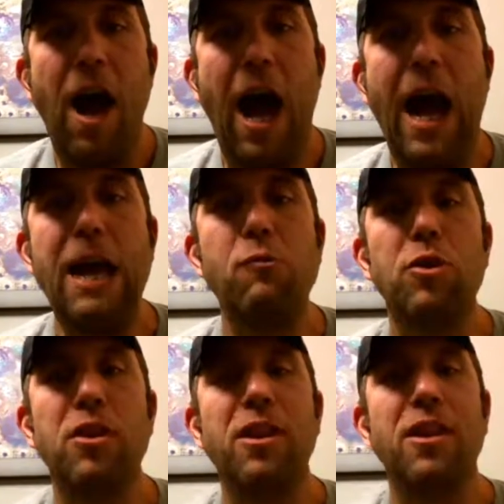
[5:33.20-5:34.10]
I
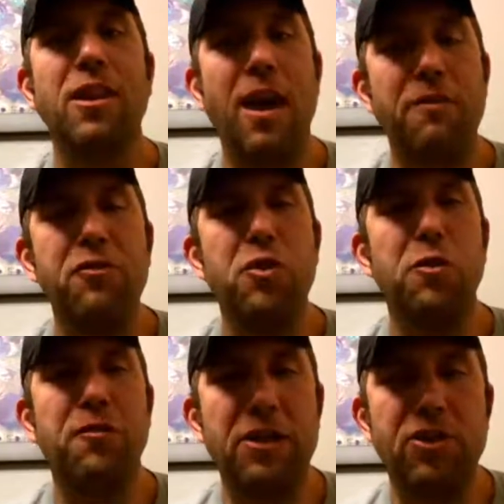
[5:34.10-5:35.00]
would love to
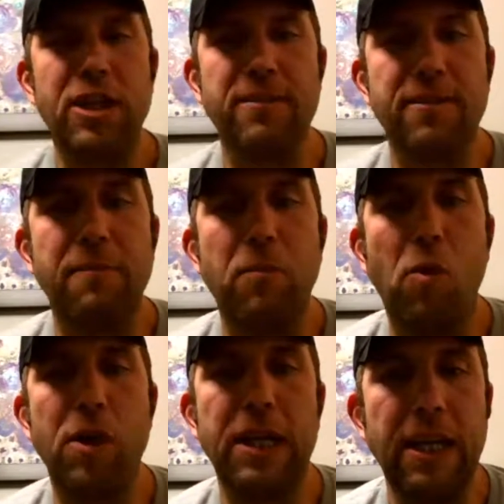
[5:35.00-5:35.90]
eventually at some
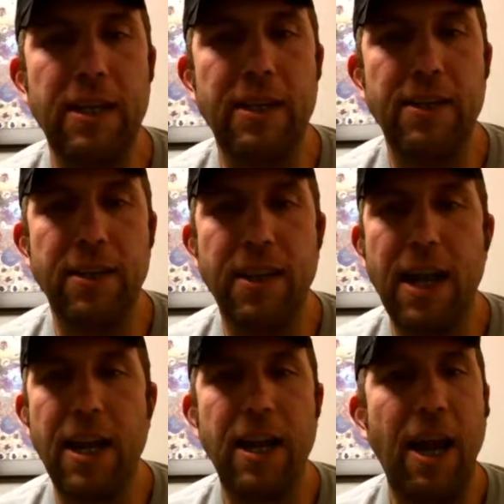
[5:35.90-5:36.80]
point get into
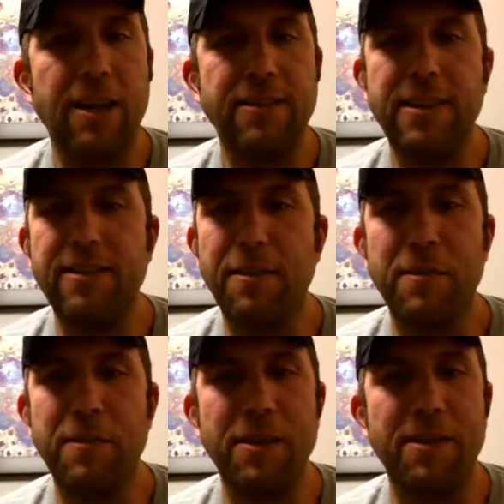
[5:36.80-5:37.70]
that. I see some
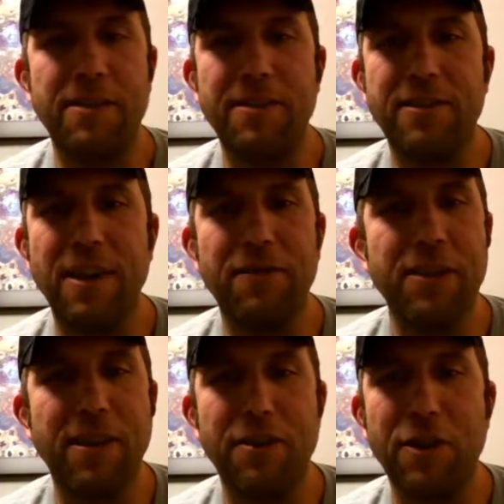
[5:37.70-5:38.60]
of the stuff
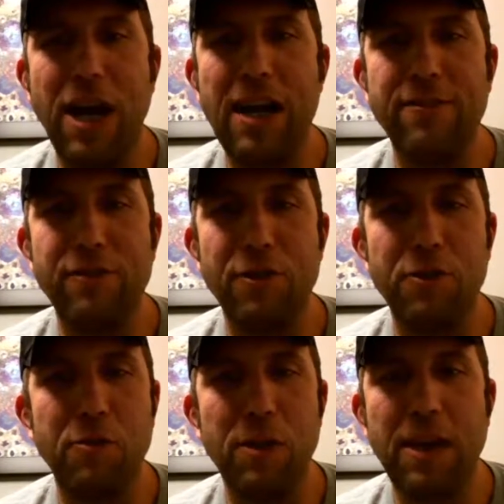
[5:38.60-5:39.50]
these other guys are
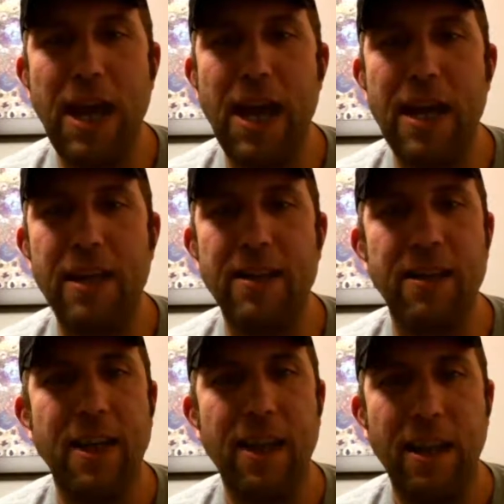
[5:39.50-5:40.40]
doing with that.
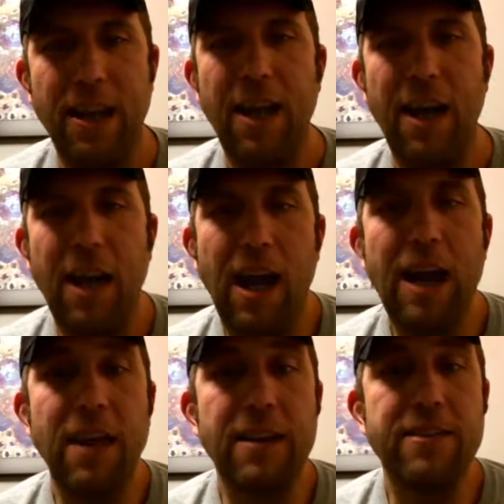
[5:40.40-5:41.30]

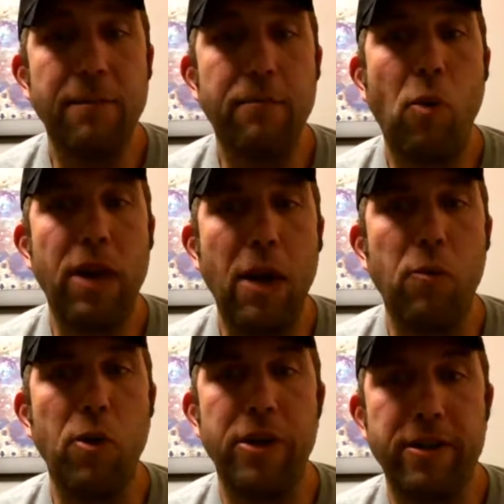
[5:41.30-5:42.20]
And at some point I
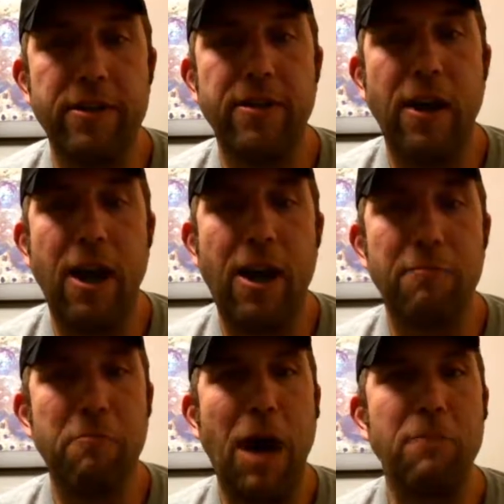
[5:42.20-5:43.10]
would.
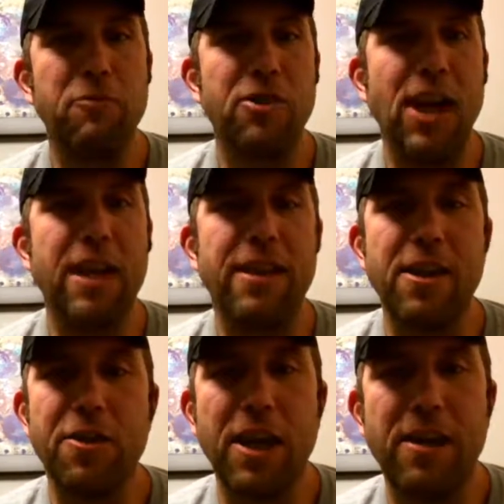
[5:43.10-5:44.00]
I'm just not
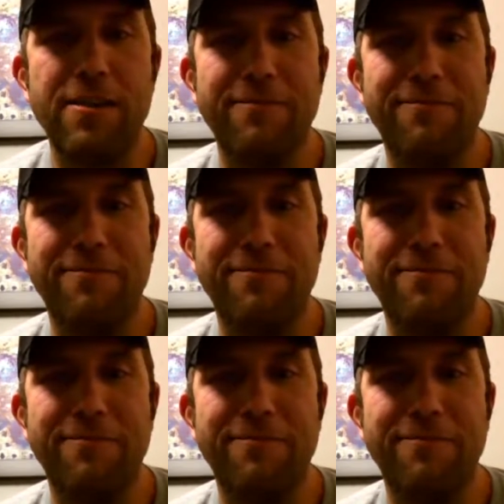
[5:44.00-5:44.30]
there yet.